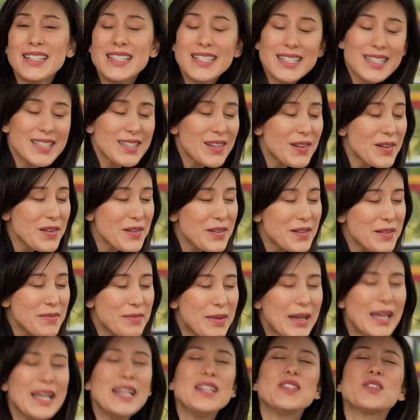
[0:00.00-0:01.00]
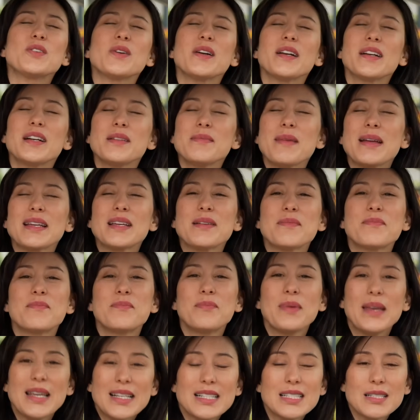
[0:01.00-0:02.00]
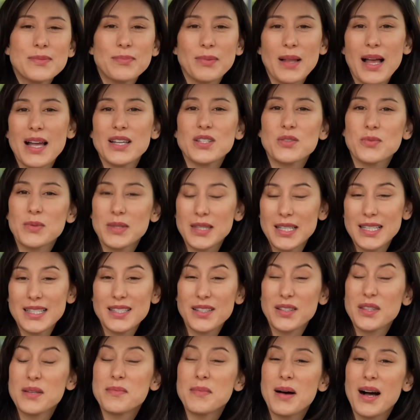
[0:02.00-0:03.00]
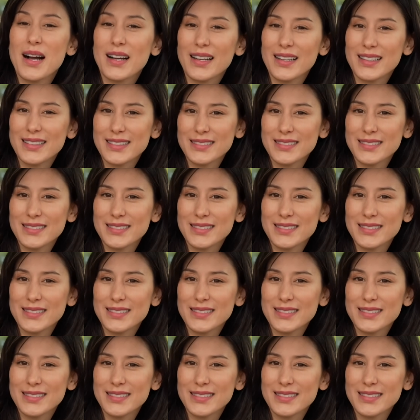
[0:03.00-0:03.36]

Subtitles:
So Mahindra are going to make a big splash with this on the market.